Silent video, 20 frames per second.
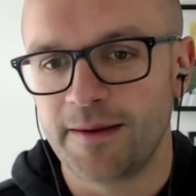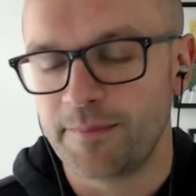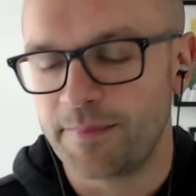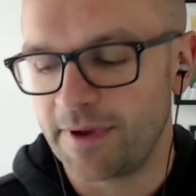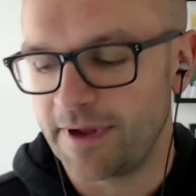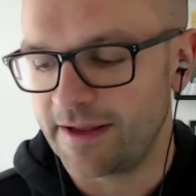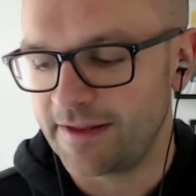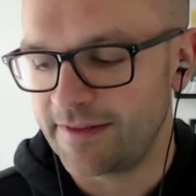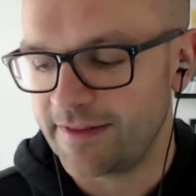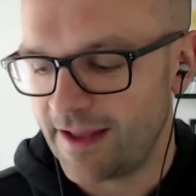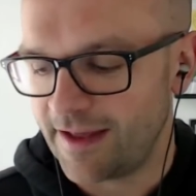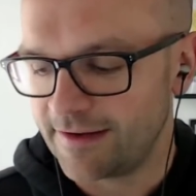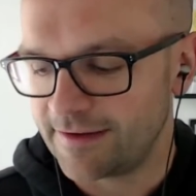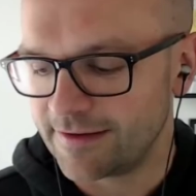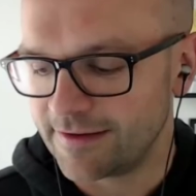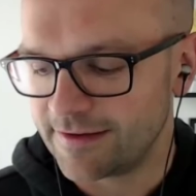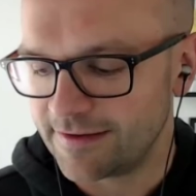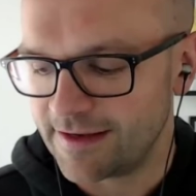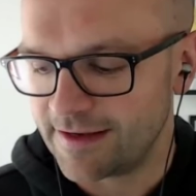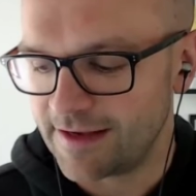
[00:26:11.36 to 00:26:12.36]
But in the
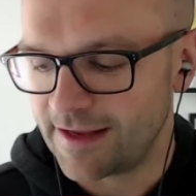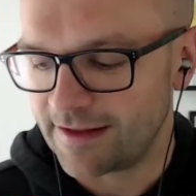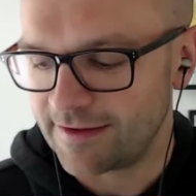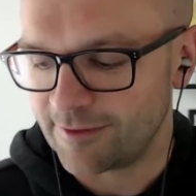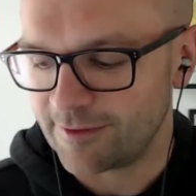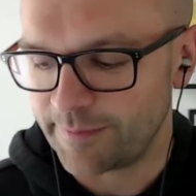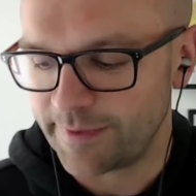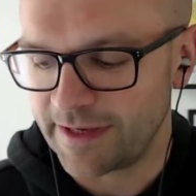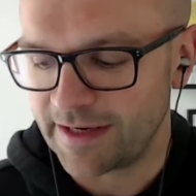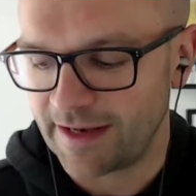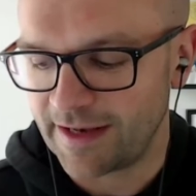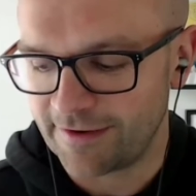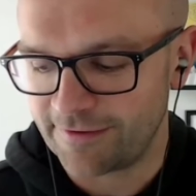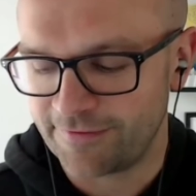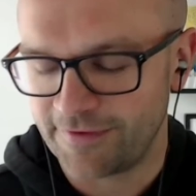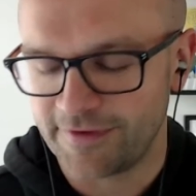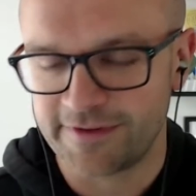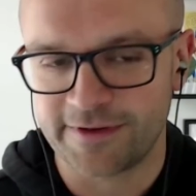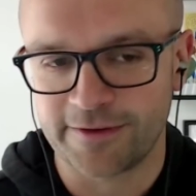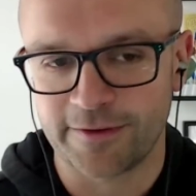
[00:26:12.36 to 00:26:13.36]
end, he ends up being less
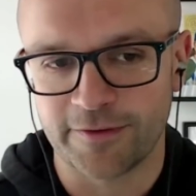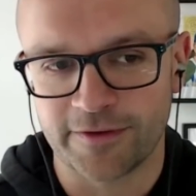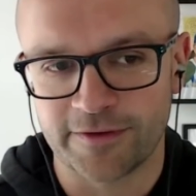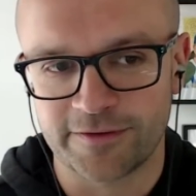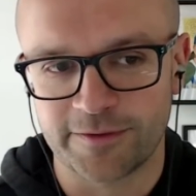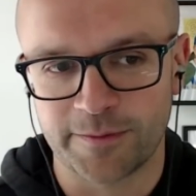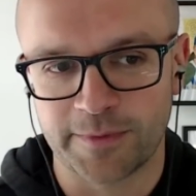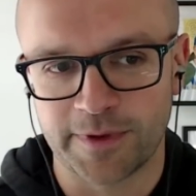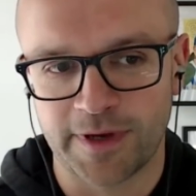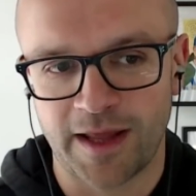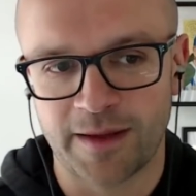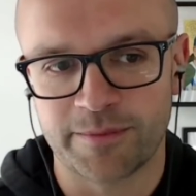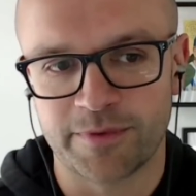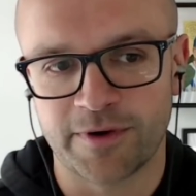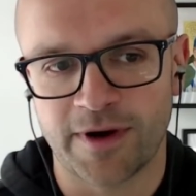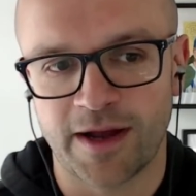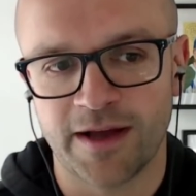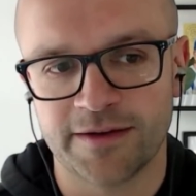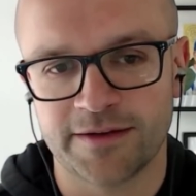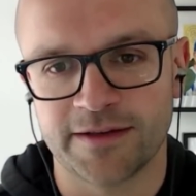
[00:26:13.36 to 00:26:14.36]
physical than someone like
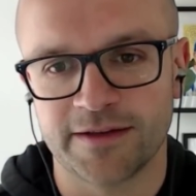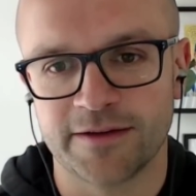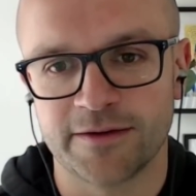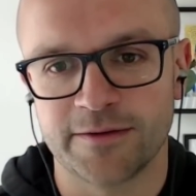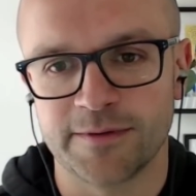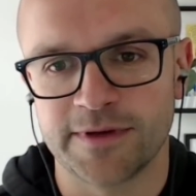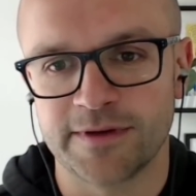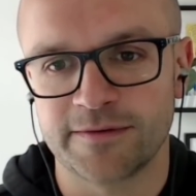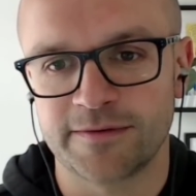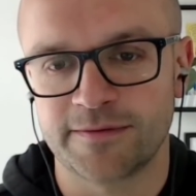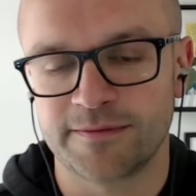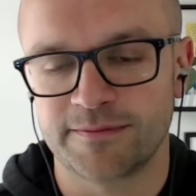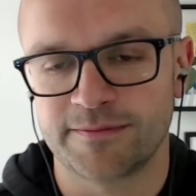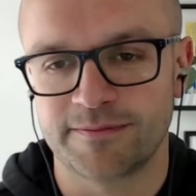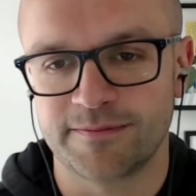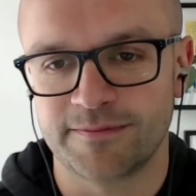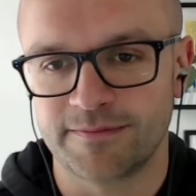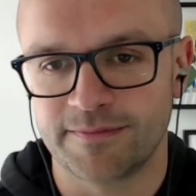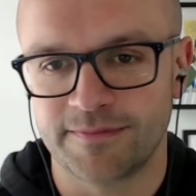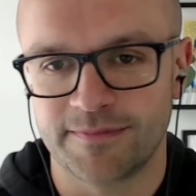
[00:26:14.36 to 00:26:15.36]
Berardi, who is
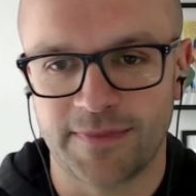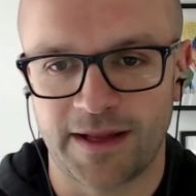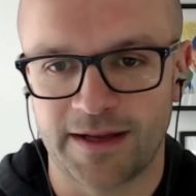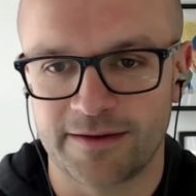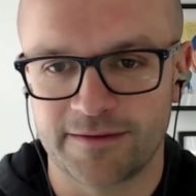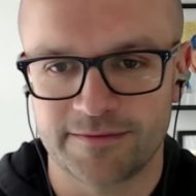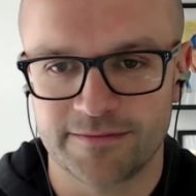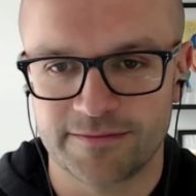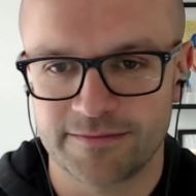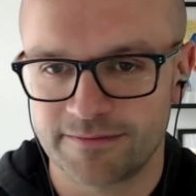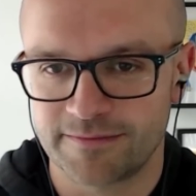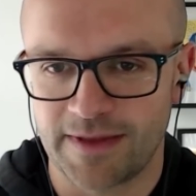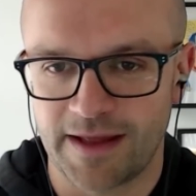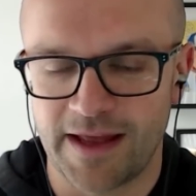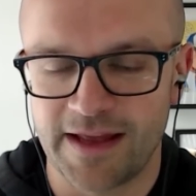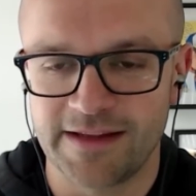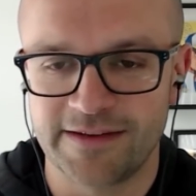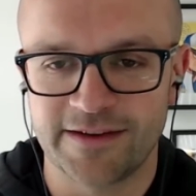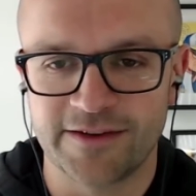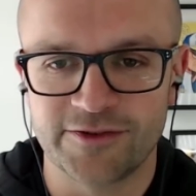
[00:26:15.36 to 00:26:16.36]
like
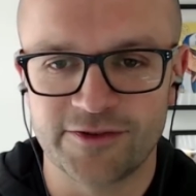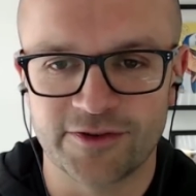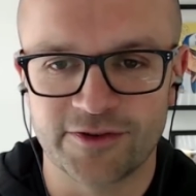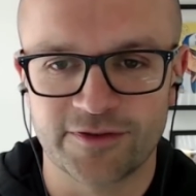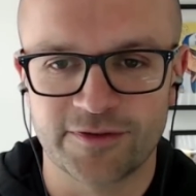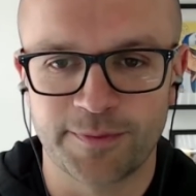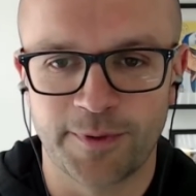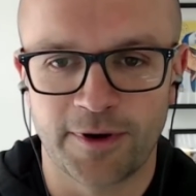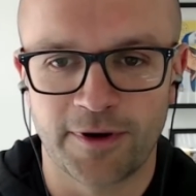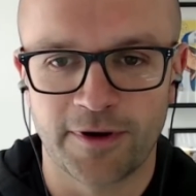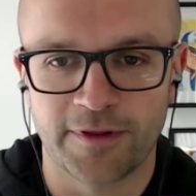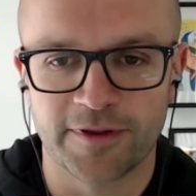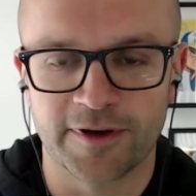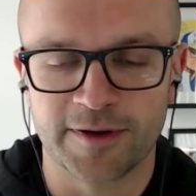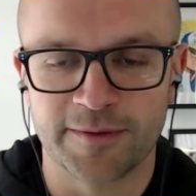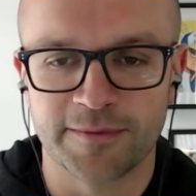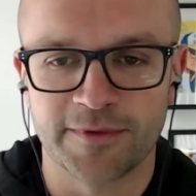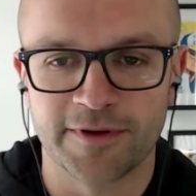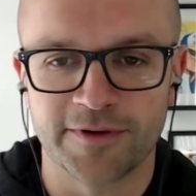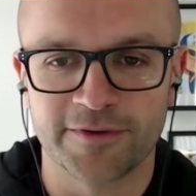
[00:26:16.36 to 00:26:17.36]
8 inches smaller than
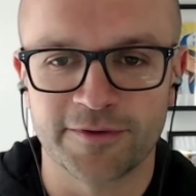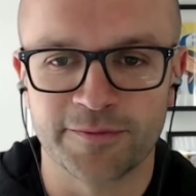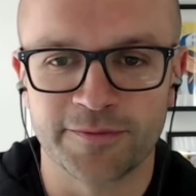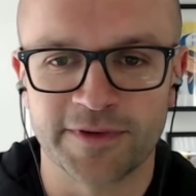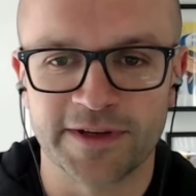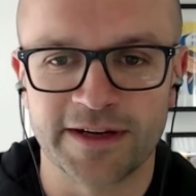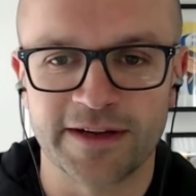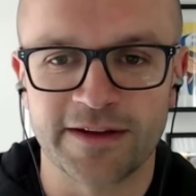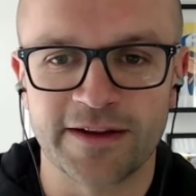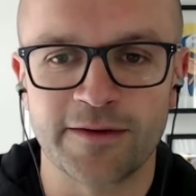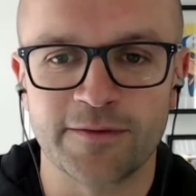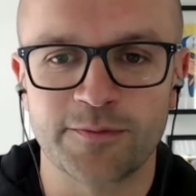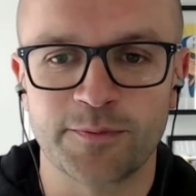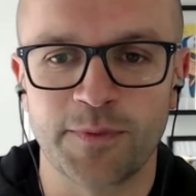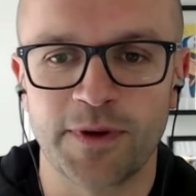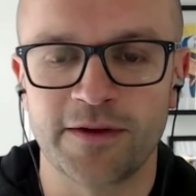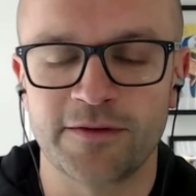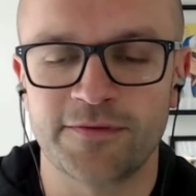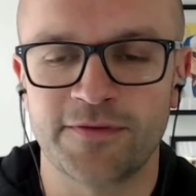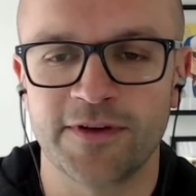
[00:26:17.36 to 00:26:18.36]
him or something.
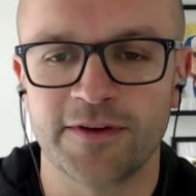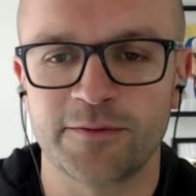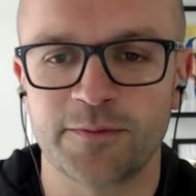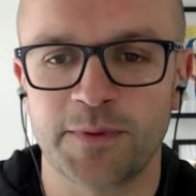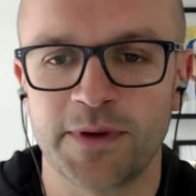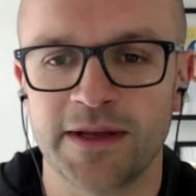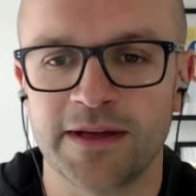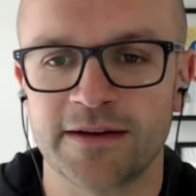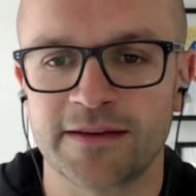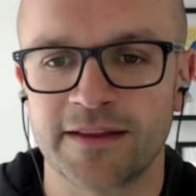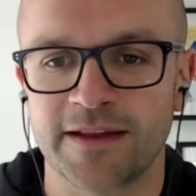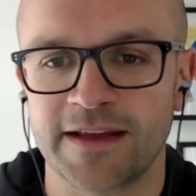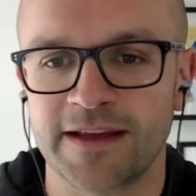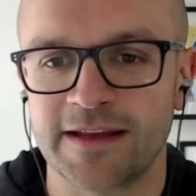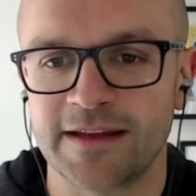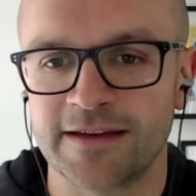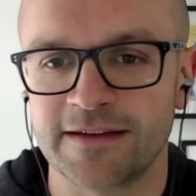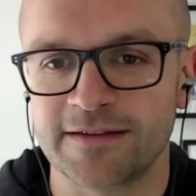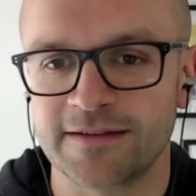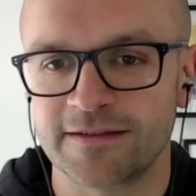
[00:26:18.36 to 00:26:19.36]
It feels weird that
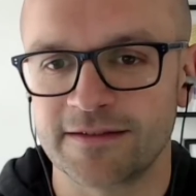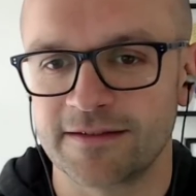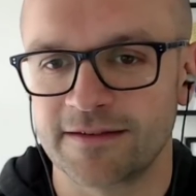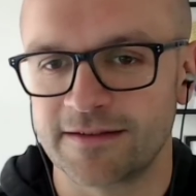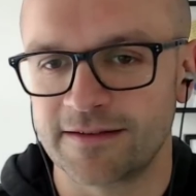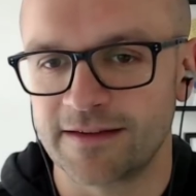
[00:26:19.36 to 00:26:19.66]
he's